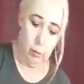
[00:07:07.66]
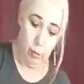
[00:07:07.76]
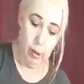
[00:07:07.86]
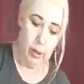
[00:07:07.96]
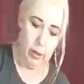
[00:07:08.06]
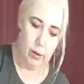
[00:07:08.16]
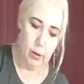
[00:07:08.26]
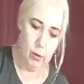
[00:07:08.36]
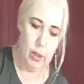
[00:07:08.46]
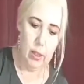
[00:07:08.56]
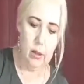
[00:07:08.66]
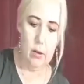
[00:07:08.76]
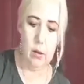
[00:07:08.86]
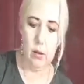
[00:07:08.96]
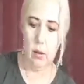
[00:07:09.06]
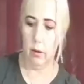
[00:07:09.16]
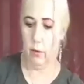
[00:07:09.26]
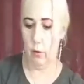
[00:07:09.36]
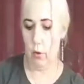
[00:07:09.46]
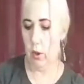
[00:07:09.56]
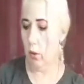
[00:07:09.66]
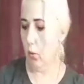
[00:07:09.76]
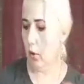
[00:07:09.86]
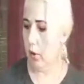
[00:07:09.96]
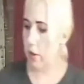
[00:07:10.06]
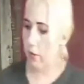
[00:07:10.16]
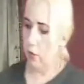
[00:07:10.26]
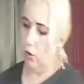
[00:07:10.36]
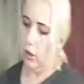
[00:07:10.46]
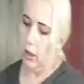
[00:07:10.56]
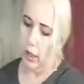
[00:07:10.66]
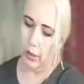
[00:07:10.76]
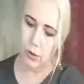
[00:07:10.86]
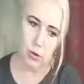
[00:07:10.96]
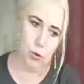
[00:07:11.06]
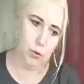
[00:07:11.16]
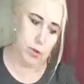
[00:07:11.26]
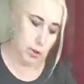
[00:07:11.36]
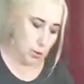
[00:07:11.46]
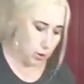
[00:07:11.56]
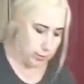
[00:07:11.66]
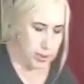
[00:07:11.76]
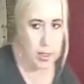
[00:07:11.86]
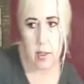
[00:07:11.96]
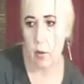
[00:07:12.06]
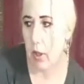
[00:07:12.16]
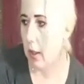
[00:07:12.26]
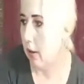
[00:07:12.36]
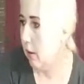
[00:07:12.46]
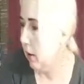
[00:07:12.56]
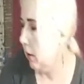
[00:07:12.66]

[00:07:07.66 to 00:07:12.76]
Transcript: But you can, if you really want, if you really like to do it with tulips, yes you can.